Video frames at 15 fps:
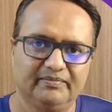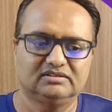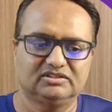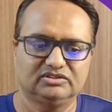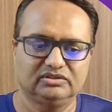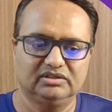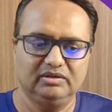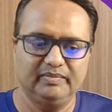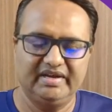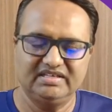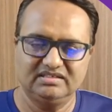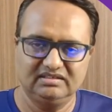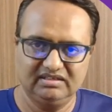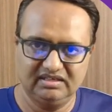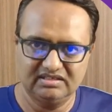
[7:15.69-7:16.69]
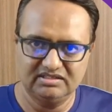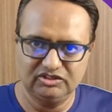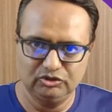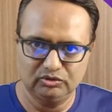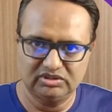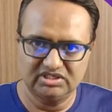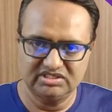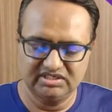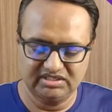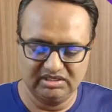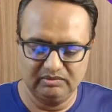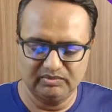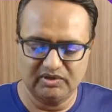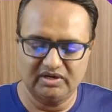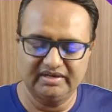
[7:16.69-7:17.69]
so imagine there is a
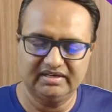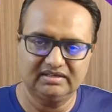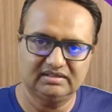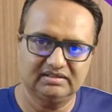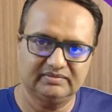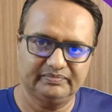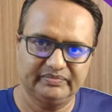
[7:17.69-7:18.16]
nutraceutical product